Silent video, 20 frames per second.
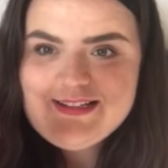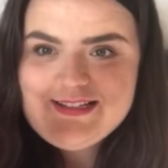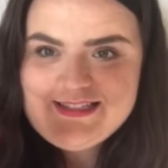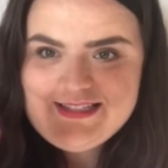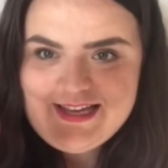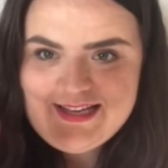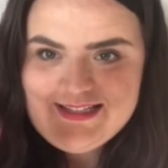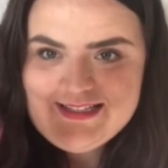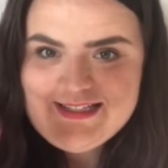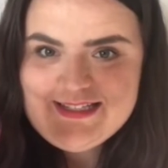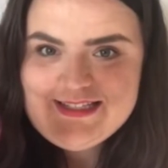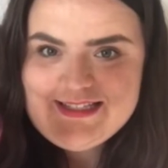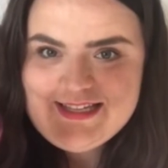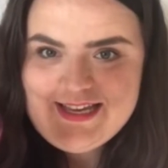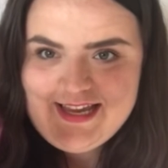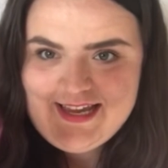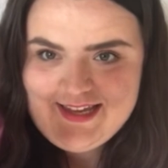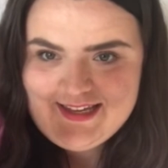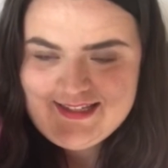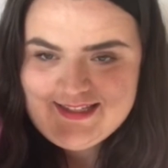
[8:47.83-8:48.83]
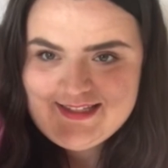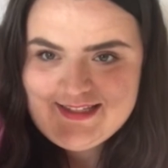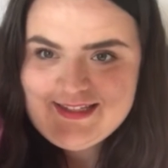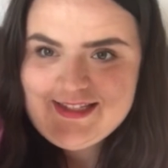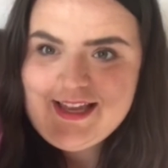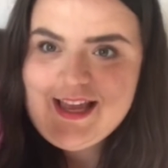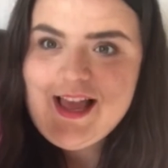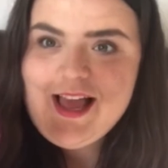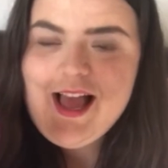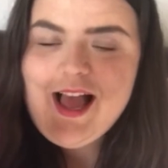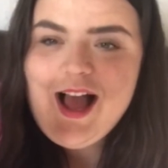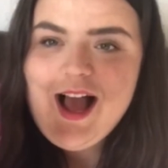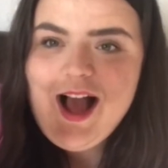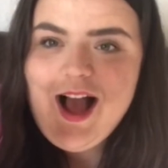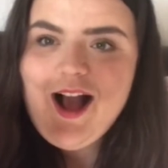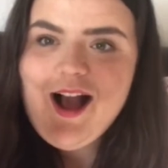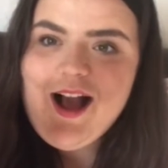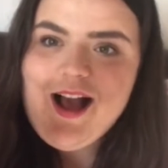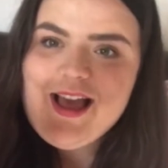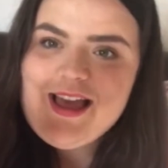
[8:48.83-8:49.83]
sentence is,
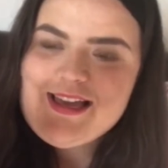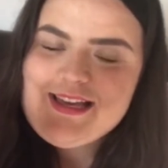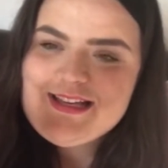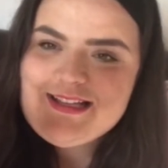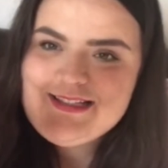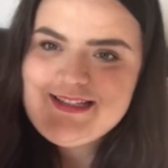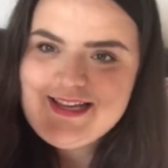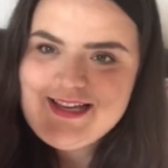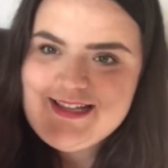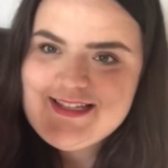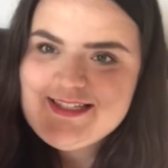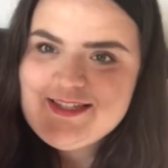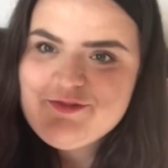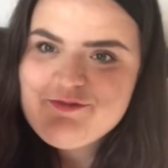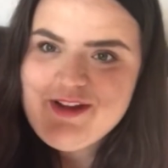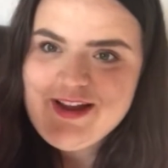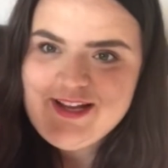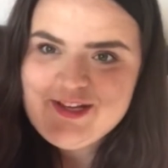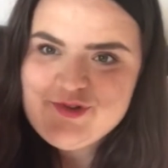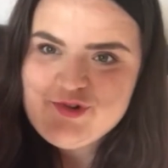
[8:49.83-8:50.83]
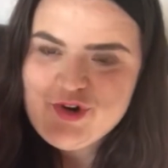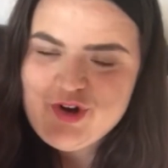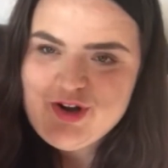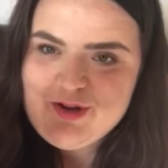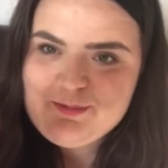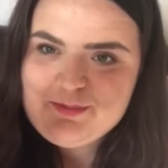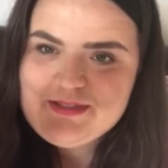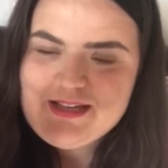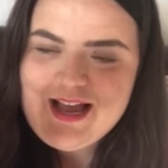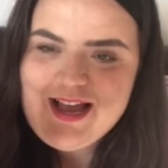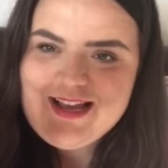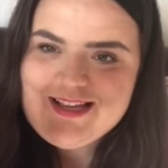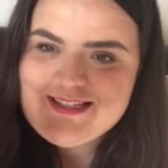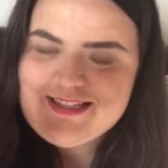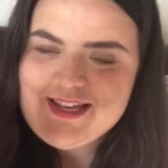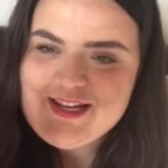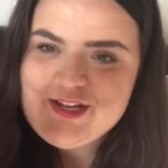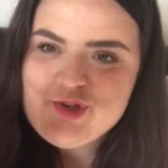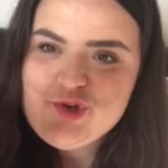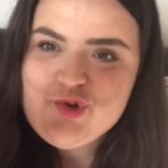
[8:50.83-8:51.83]
I can taste the raindrops as
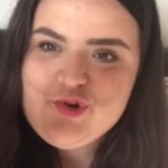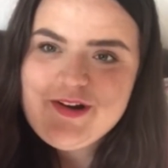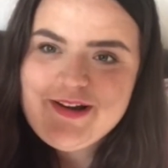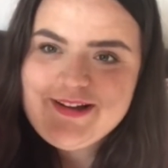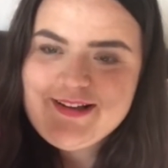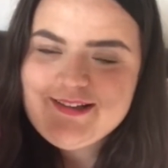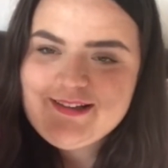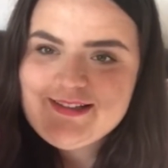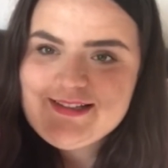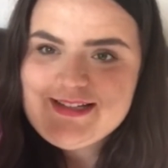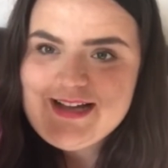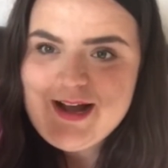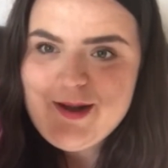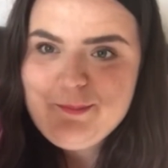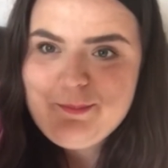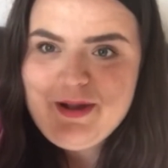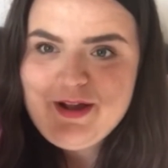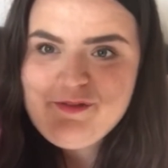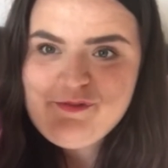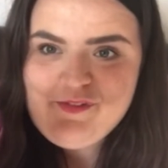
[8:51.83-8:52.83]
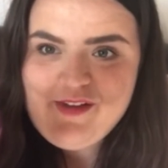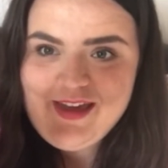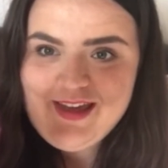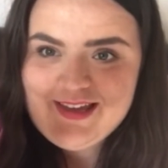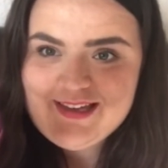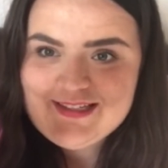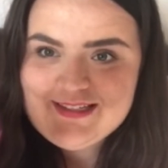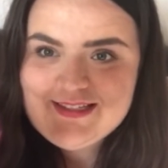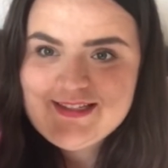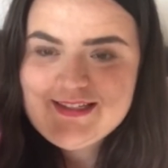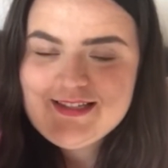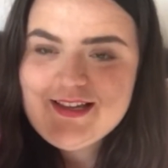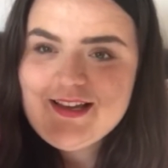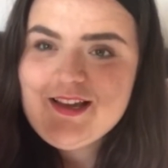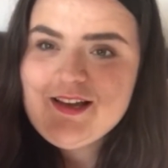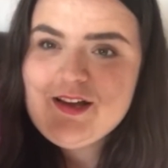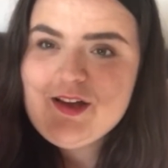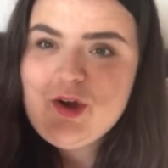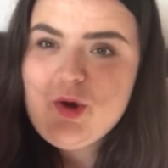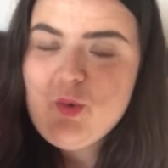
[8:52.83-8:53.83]
they trickle down my face.
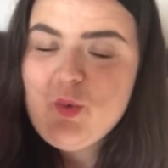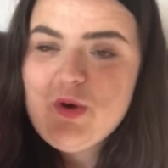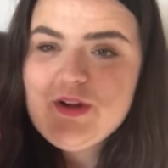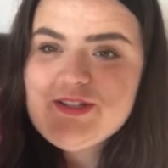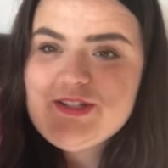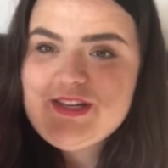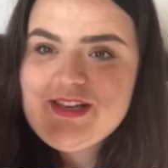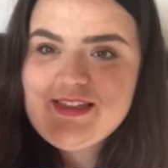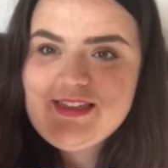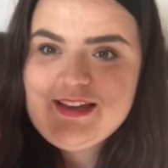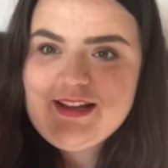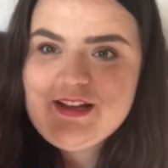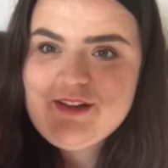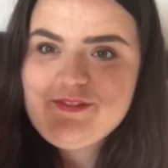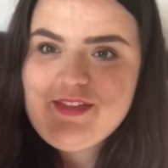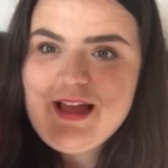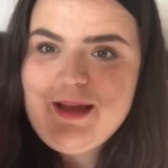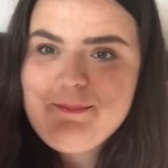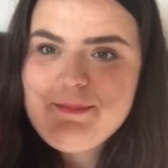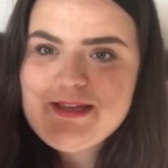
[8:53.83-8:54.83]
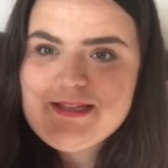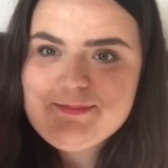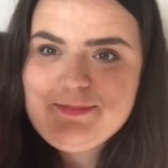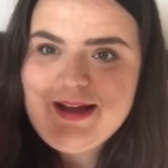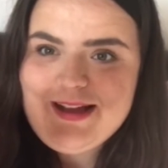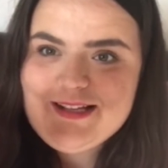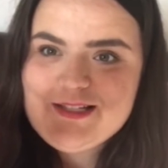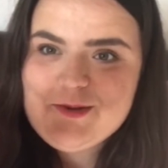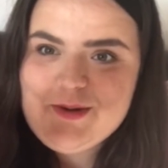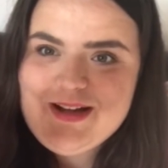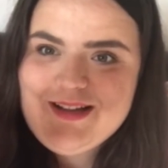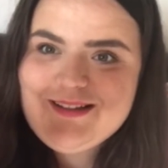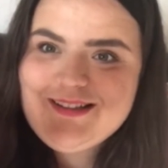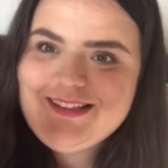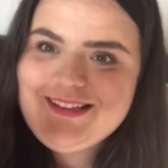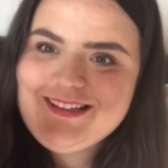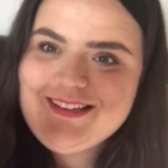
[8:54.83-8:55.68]
What do you think of that, Miss Maxwell?